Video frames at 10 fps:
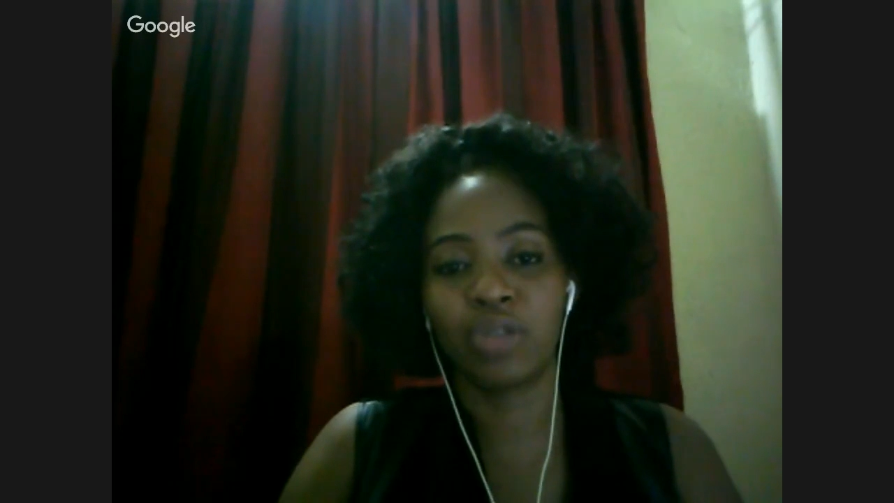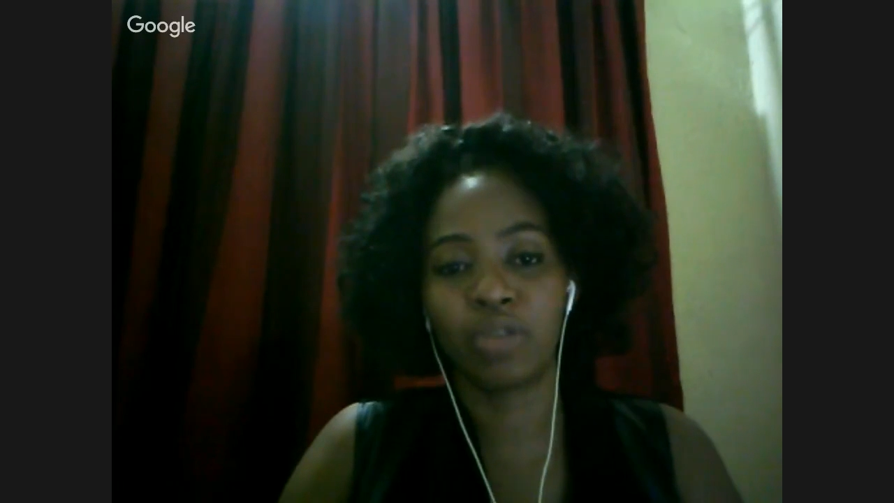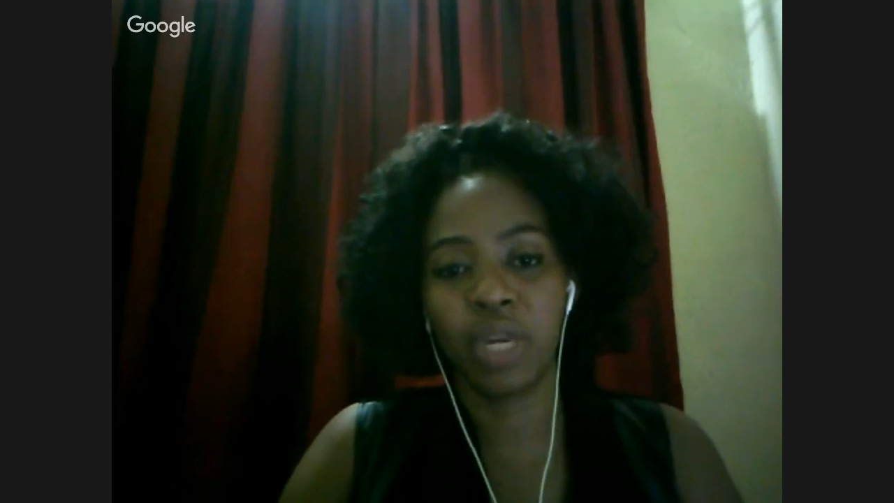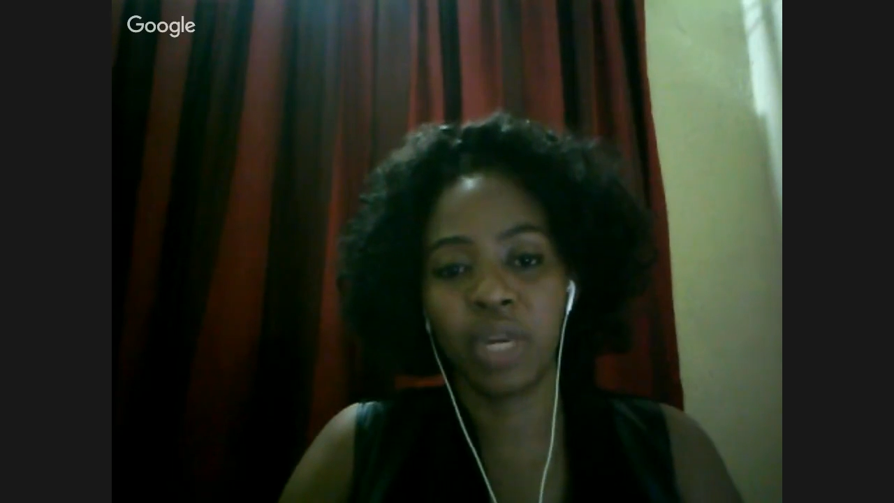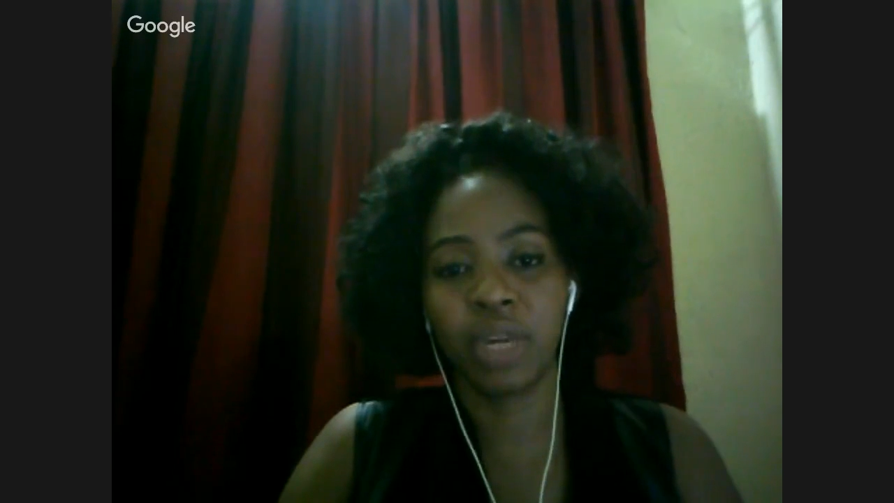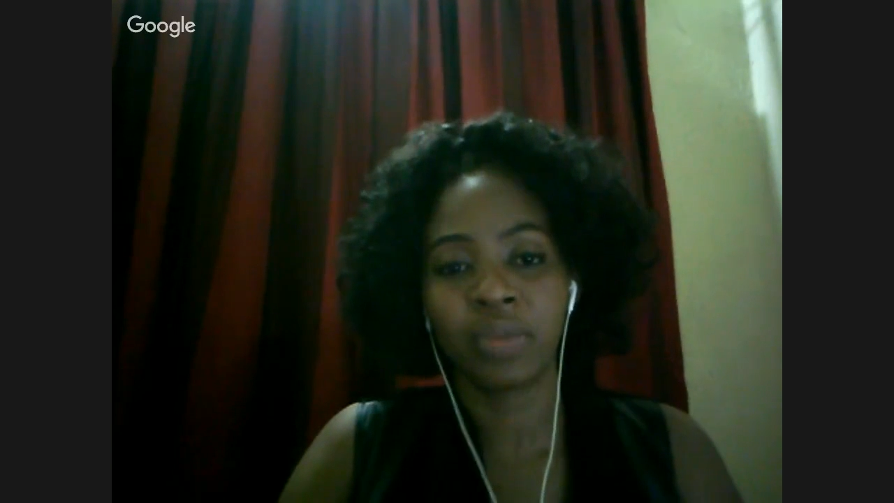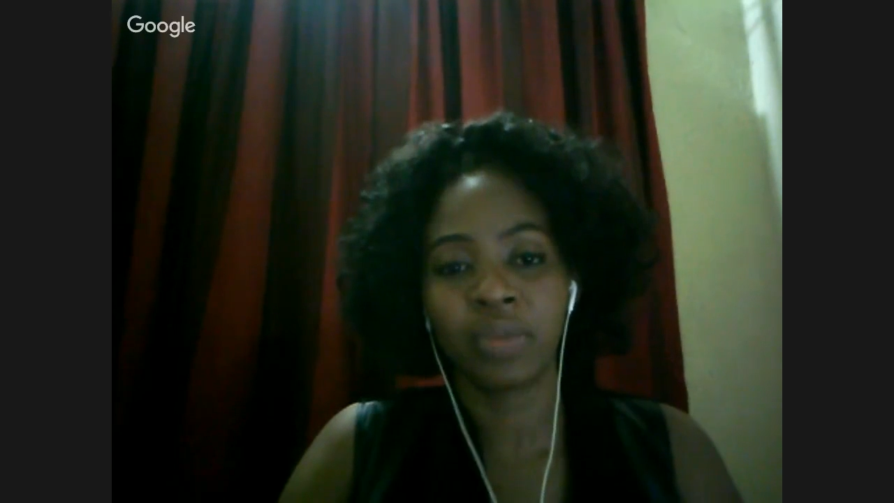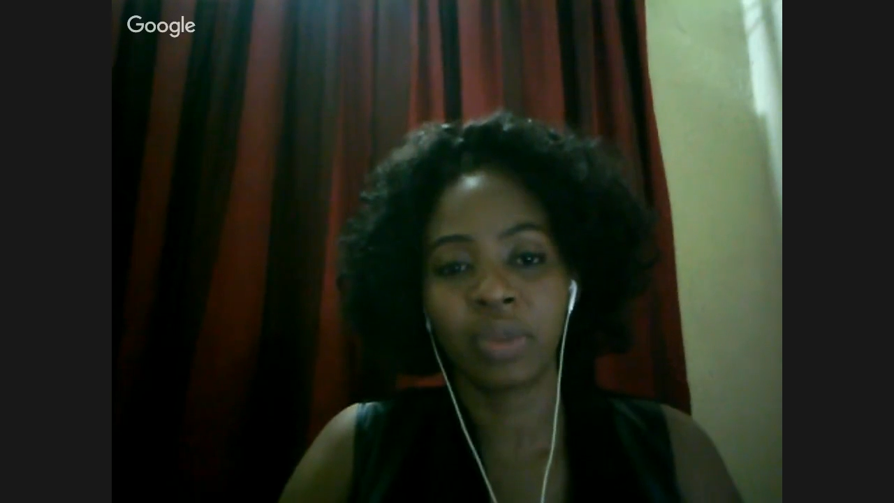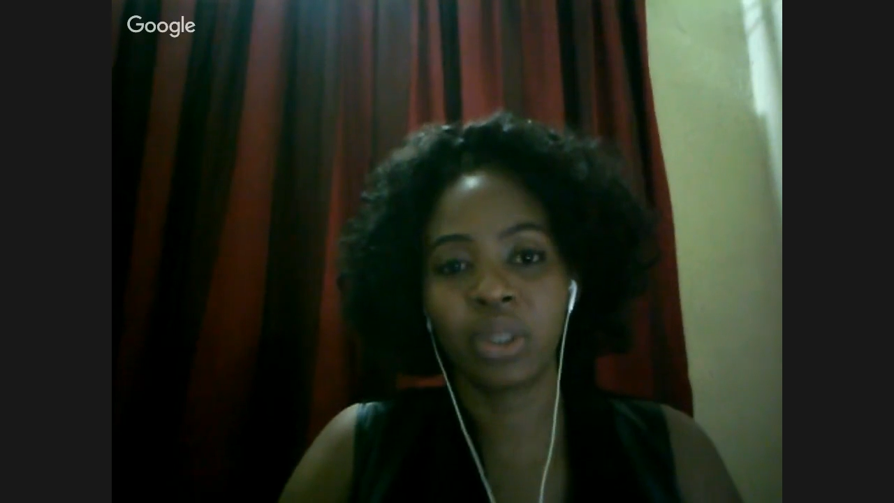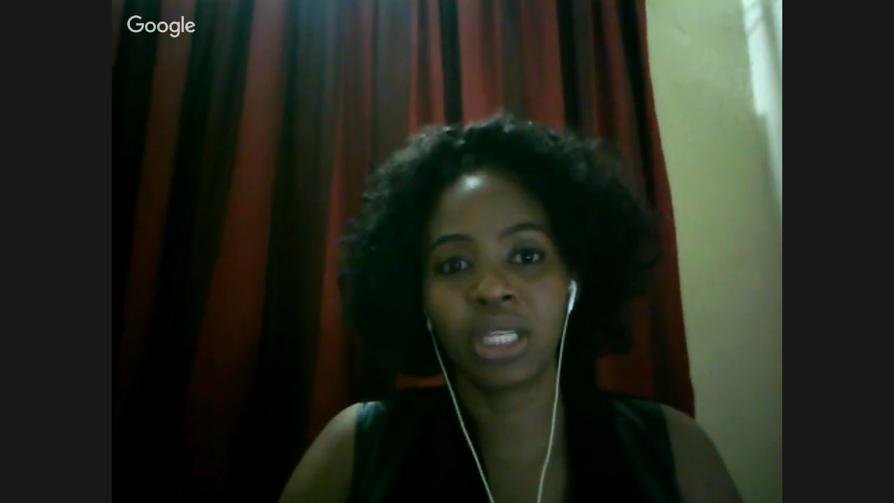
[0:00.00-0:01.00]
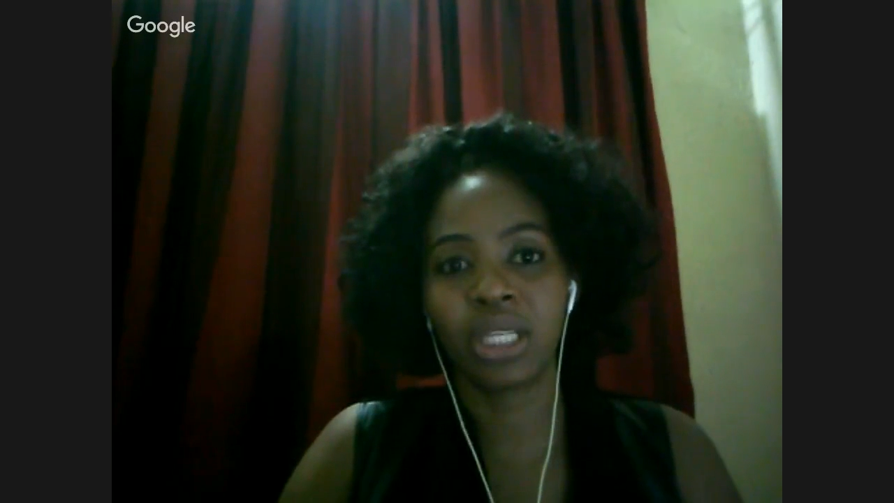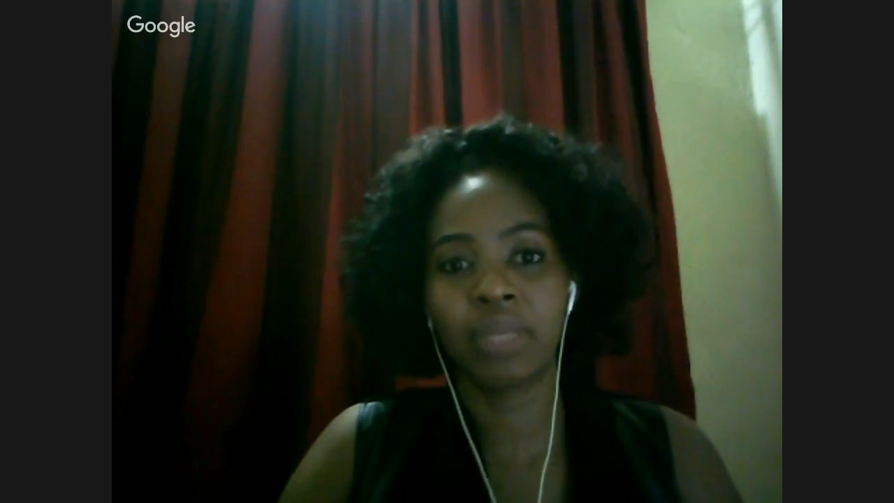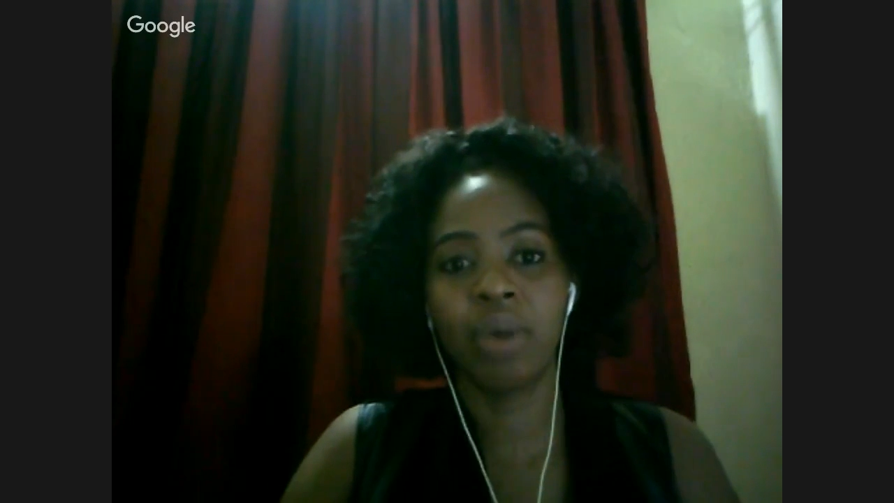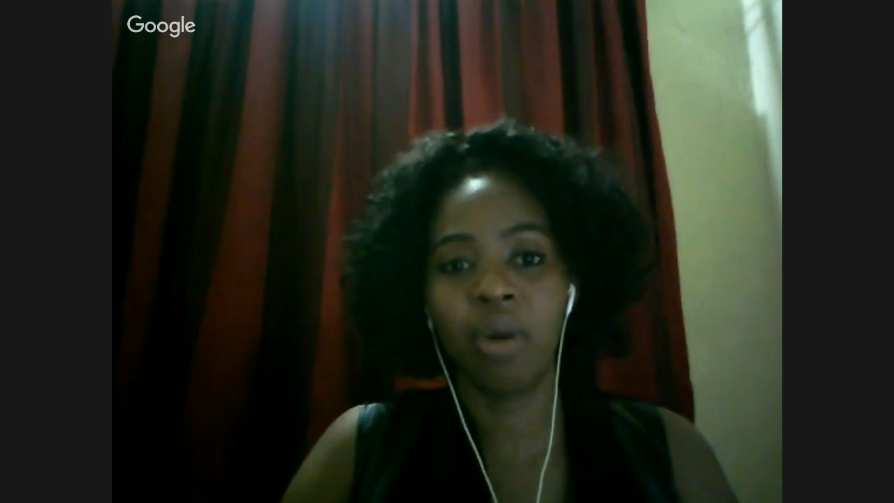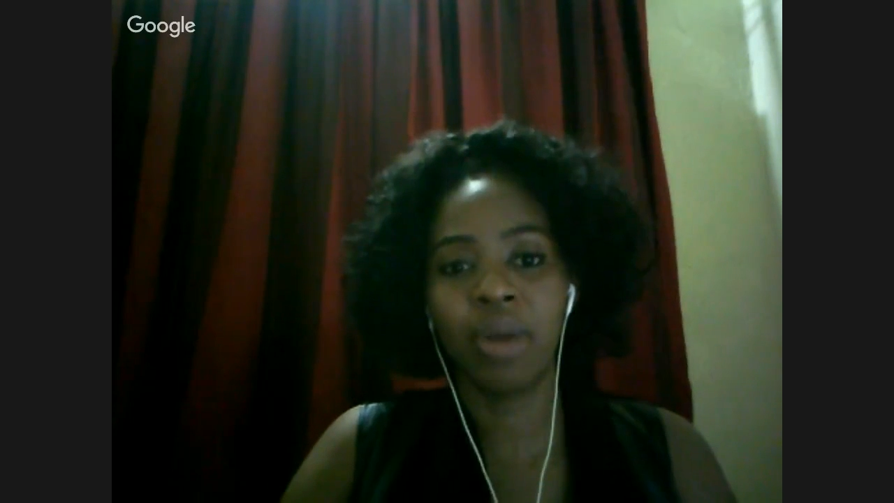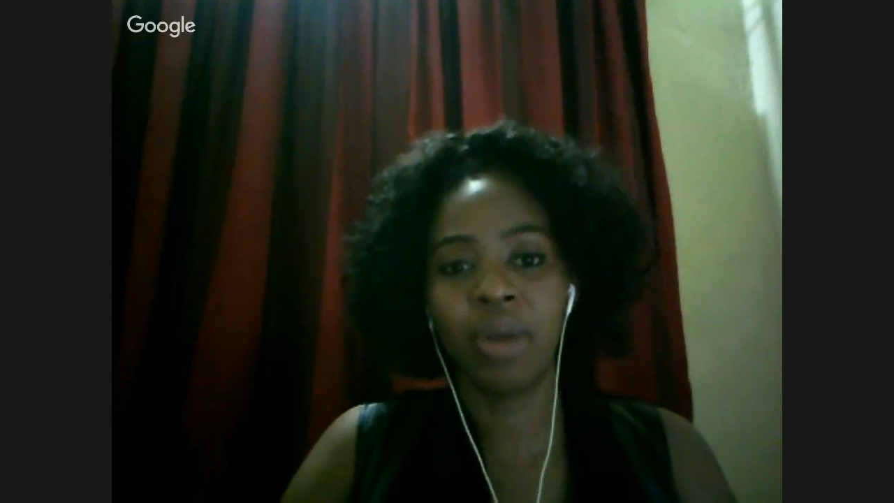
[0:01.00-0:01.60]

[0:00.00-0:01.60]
for me because as a mom,